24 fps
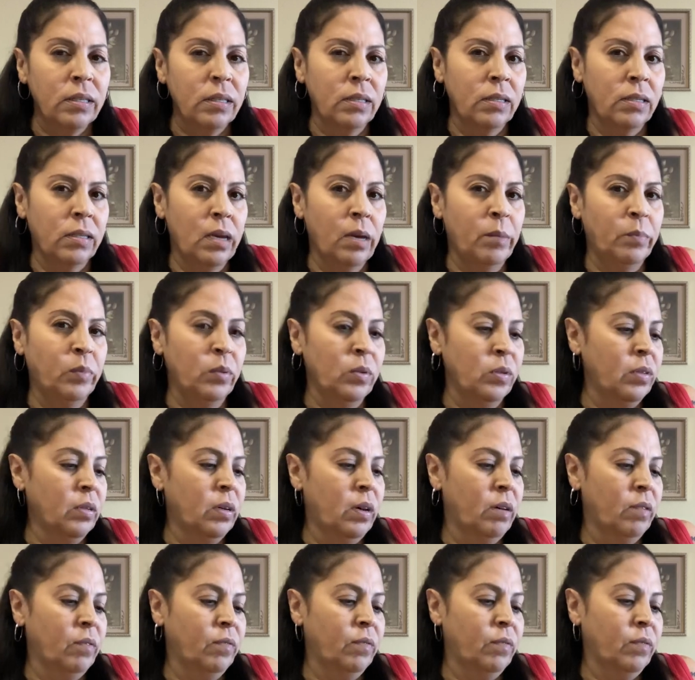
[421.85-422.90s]
examples
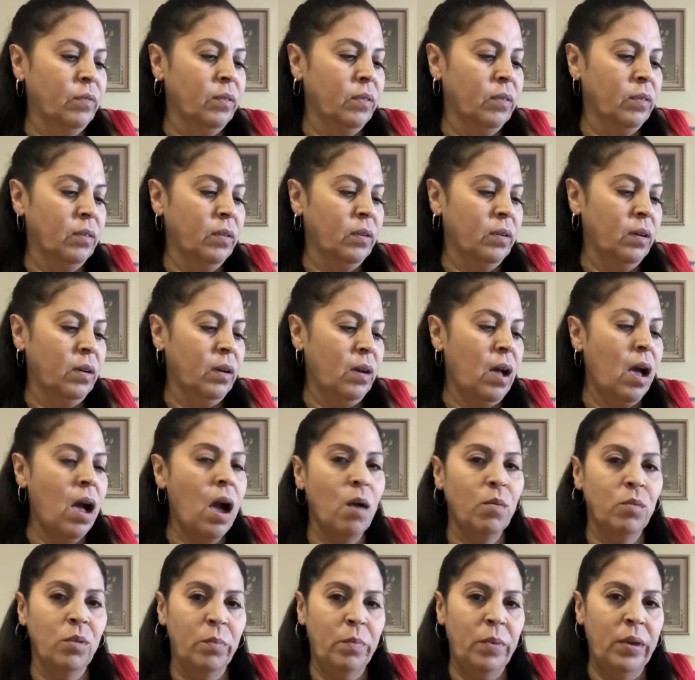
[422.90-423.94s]
of how
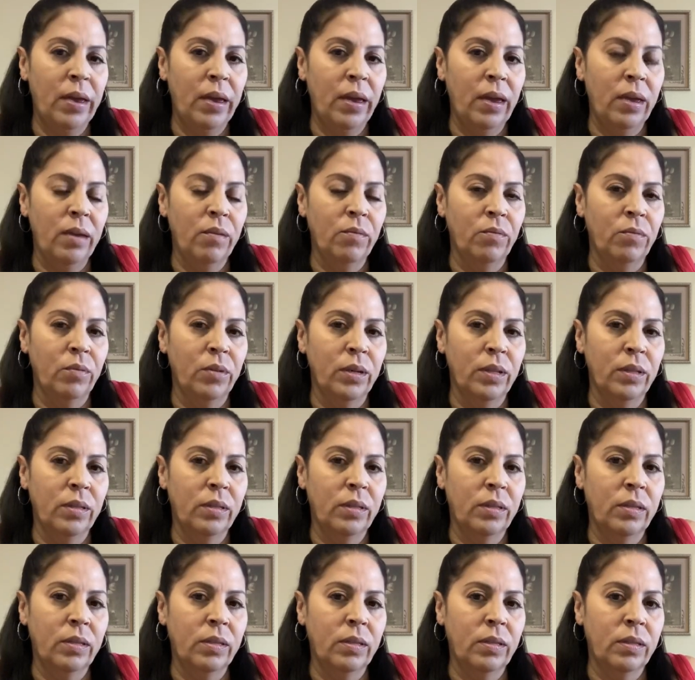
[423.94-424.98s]
we behave with
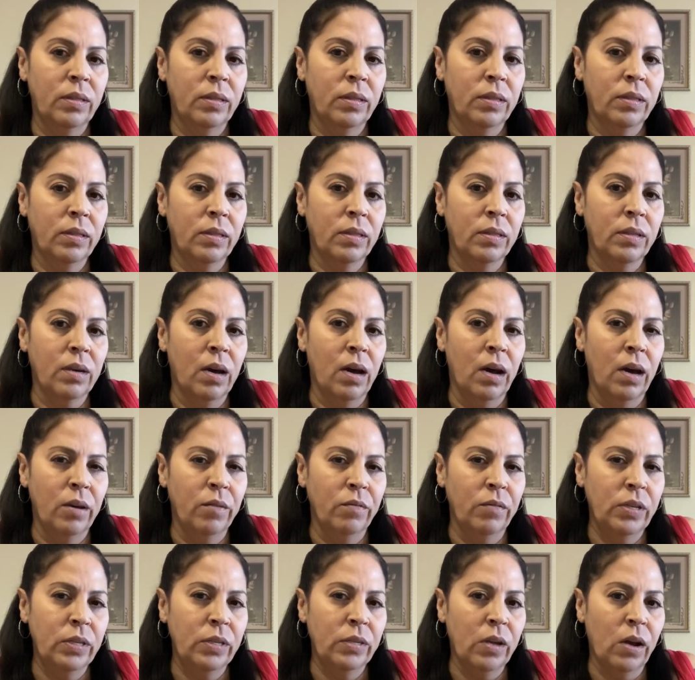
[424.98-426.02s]

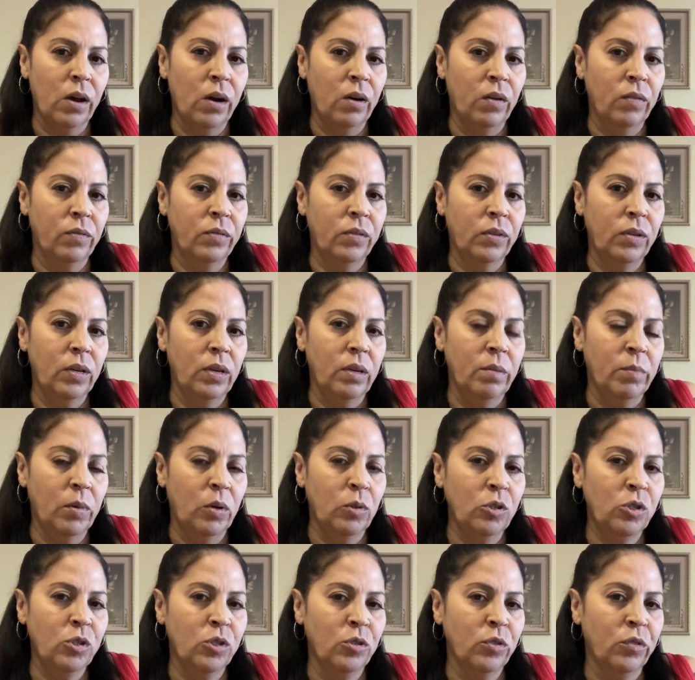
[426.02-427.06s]
unresolved
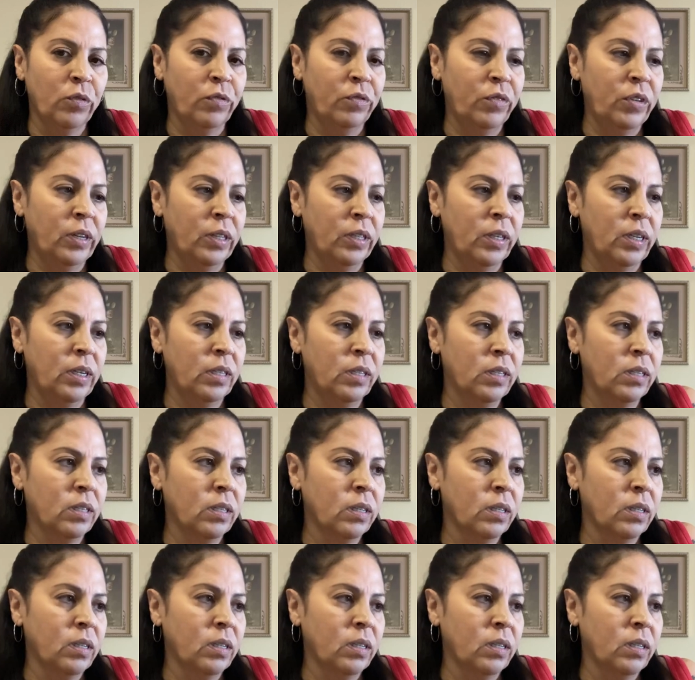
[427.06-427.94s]
emotional feelings.